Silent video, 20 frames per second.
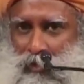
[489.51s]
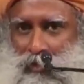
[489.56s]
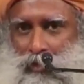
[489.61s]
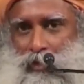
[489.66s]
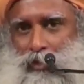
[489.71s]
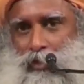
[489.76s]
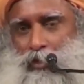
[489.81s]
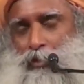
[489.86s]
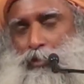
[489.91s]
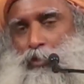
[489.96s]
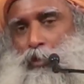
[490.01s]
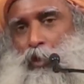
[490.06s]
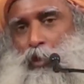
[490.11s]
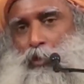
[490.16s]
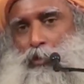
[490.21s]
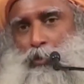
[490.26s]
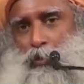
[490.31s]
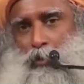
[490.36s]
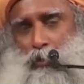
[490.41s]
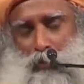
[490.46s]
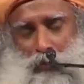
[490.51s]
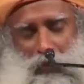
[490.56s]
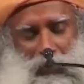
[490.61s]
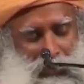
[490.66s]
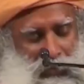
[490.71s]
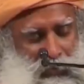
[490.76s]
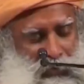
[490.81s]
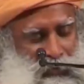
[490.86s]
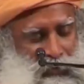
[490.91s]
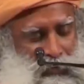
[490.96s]
it is not
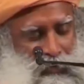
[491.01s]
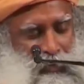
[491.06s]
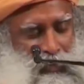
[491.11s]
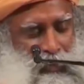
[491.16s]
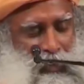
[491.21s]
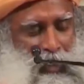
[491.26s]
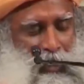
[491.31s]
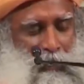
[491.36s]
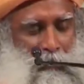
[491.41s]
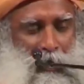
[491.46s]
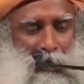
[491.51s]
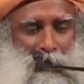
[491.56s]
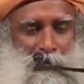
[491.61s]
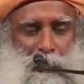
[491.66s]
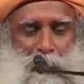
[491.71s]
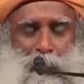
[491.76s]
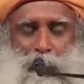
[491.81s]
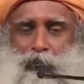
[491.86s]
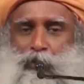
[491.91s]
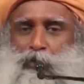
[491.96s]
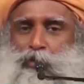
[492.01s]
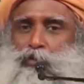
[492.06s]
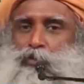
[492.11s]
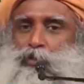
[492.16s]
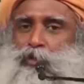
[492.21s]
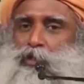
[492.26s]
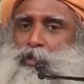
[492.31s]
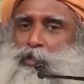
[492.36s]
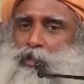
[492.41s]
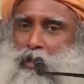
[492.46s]
only about
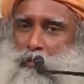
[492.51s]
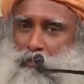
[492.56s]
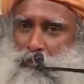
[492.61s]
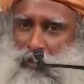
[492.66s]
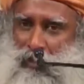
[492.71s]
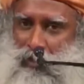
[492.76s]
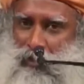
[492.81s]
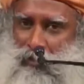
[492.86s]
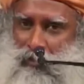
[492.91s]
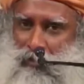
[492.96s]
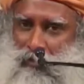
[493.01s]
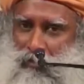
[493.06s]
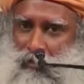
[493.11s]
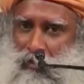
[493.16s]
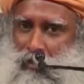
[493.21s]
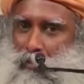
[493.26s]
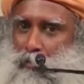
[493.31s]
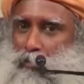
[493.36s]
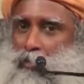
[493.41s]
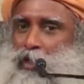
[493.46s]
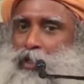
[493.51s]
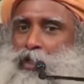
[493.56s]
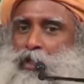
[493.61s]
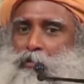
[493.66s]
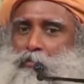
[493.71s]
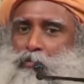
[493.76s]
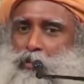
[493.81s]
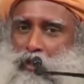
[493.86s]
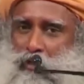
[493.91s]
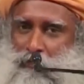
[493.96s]
producing something or
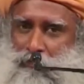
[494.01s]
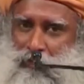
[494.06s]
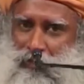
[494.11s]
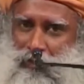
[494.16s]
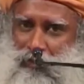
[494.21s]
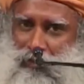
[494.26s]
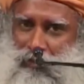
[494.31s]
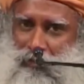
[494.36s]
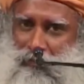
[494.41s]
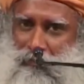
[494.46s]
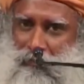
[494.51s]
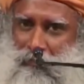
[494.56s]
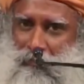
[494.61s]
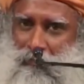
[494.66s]
making profit.